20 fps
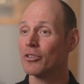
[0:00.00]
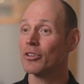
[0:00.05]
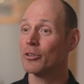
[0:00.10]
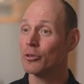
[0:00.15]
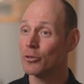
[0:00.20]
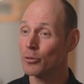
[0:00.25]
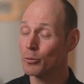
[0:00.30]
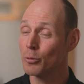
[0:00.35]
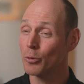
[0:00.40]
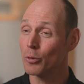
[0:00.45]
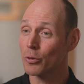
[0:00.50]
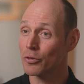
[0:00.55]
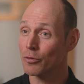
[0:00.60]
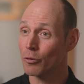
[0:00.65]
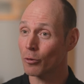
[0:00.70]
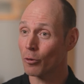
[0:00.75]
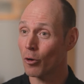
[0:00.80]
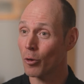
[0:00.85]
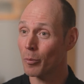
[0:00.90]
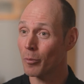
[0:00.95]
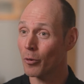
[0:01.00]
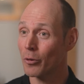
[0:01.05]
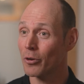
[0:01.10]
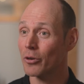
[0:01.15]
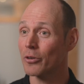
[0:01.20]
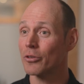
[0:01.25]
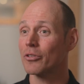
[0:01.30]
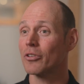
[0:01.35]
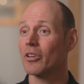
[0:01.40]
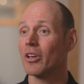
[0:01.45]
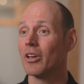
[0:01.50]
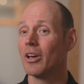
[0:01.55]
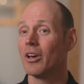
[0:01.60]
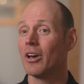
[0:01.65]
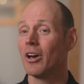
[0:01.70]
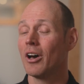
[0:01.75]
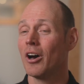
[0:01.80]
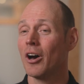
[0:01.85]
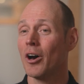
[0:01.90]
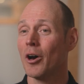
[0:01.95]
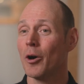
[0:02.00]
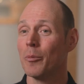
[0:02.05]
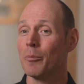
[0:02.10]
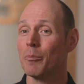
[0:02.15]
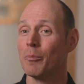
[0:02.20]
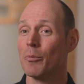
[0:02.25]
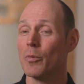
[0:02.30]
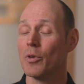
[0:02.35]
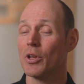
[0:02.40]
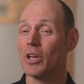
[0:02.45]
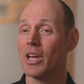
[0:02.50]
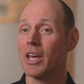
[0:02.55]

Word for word: and tools for homeowners um,